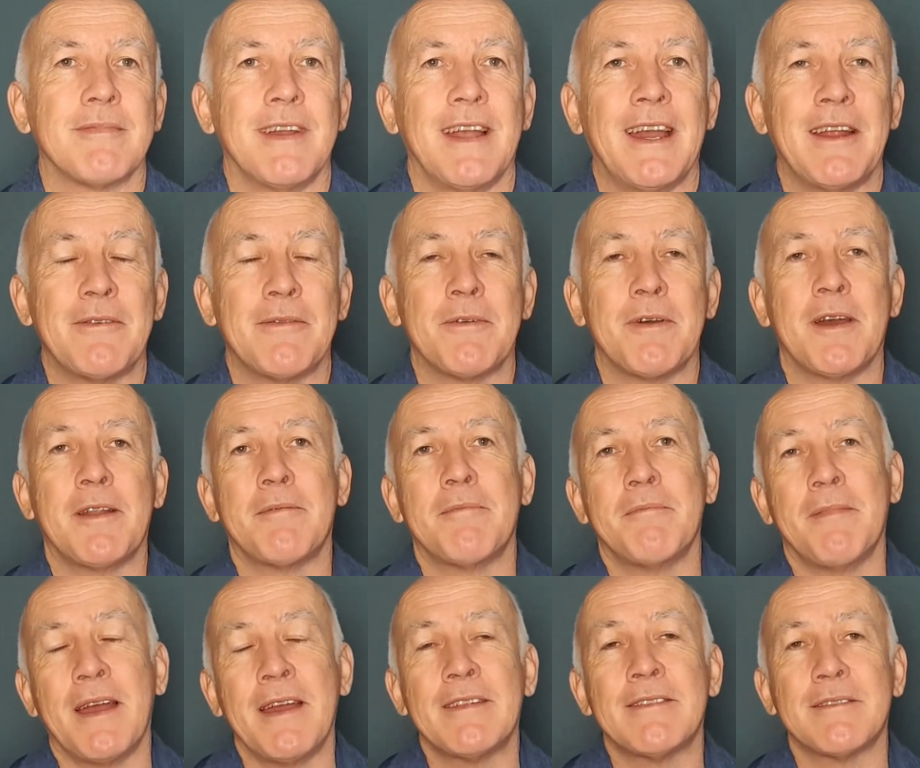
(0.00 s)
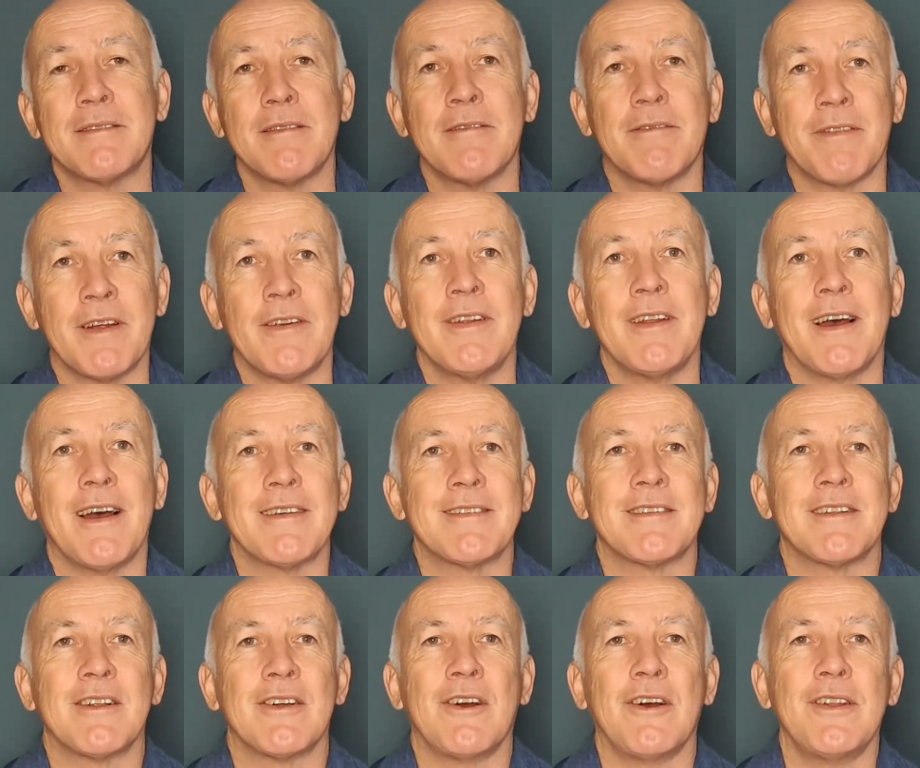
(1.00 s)
And it made a very nice
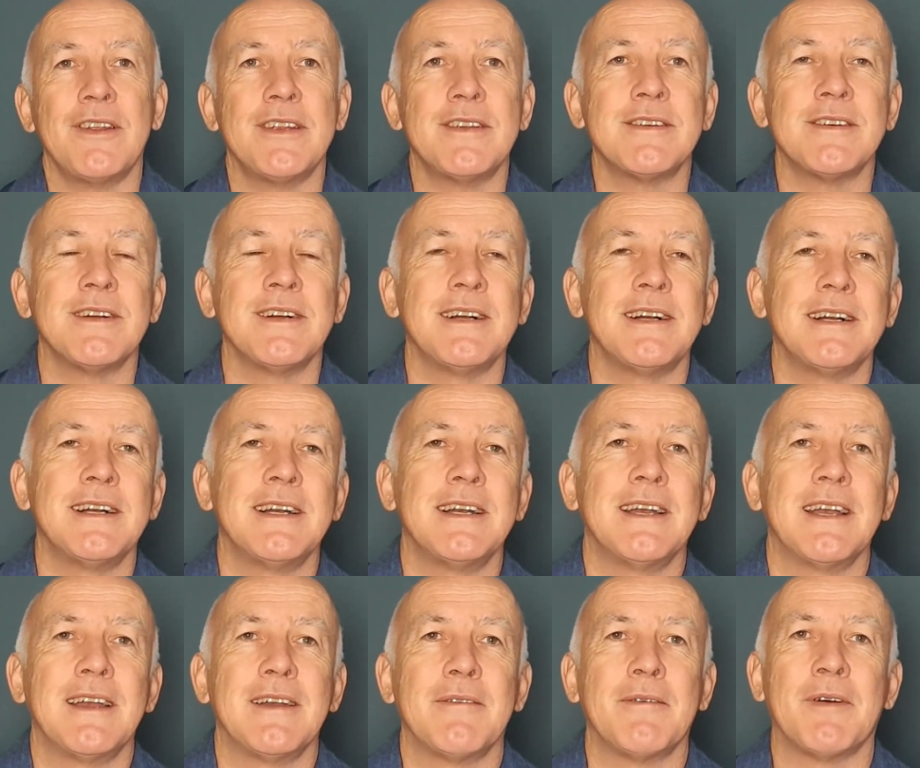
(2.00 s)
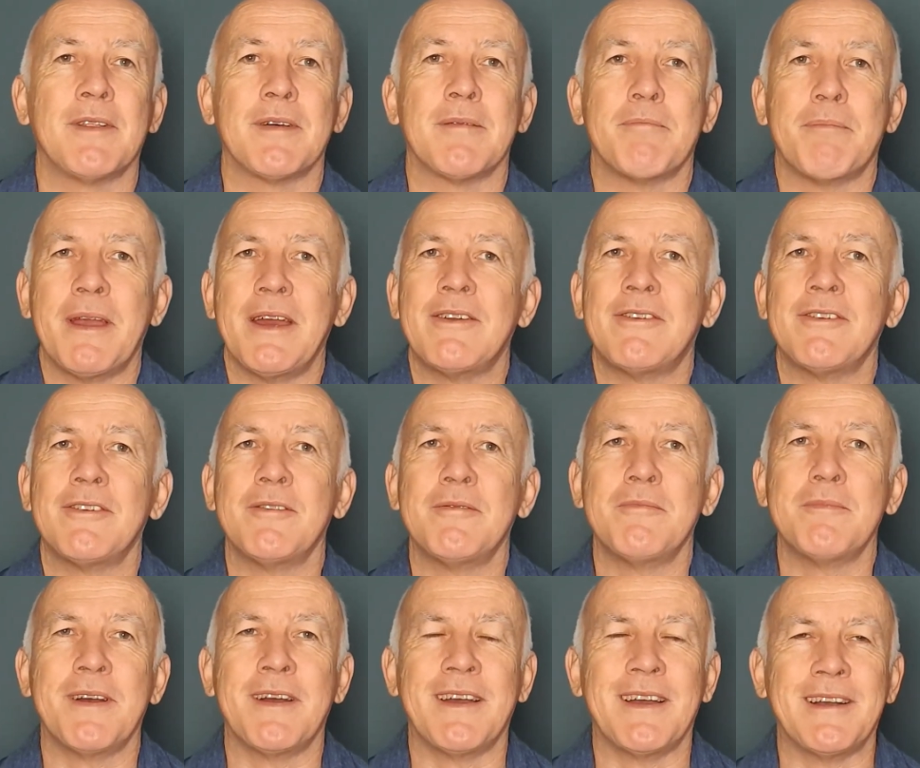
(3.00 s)
little cottage with a
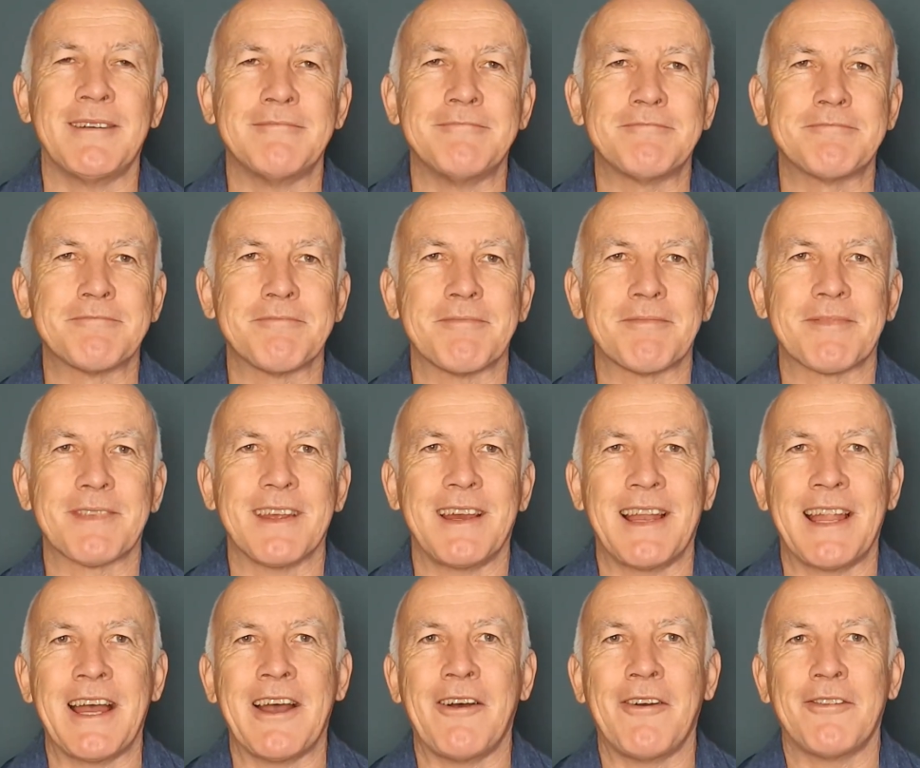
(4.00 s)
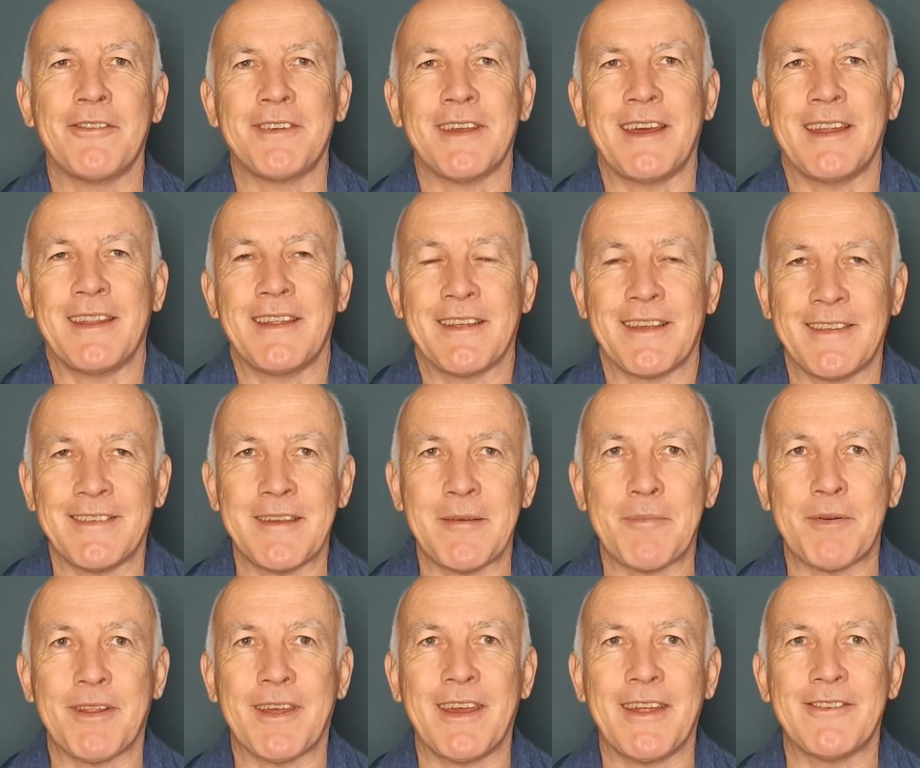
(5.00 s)
bedroom, a lounge and a
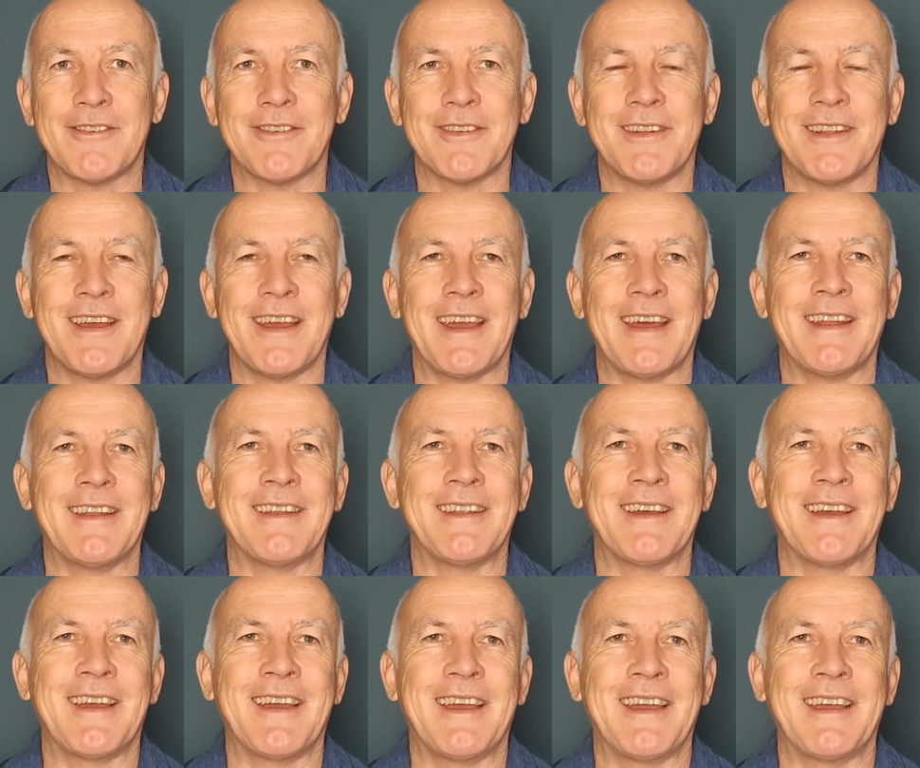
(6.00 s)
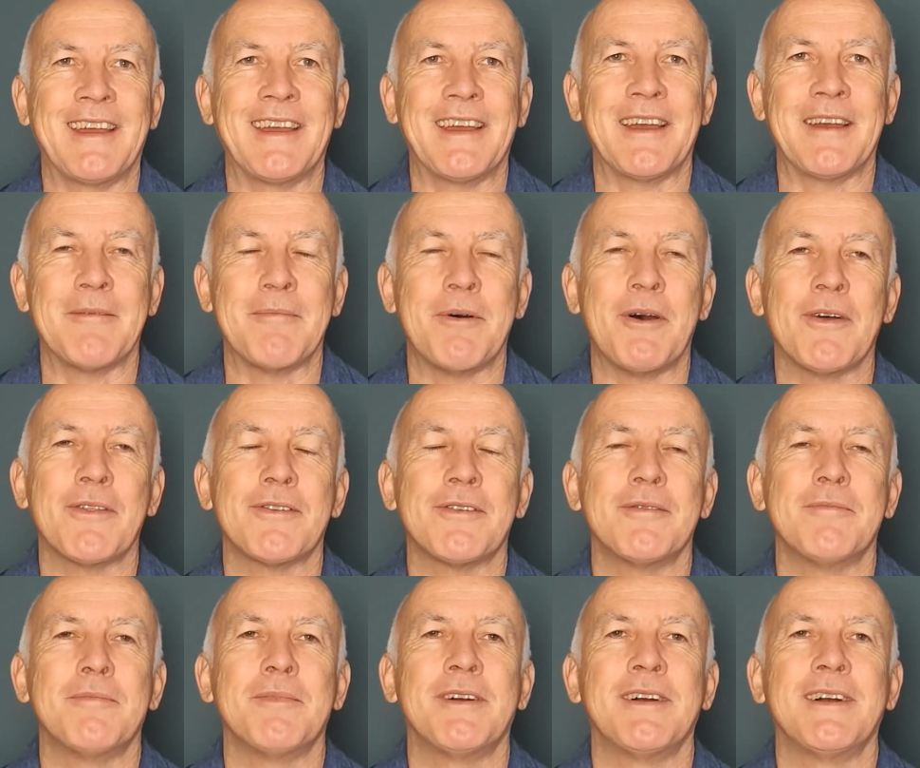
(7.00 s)
separate kitchen and a bathroom.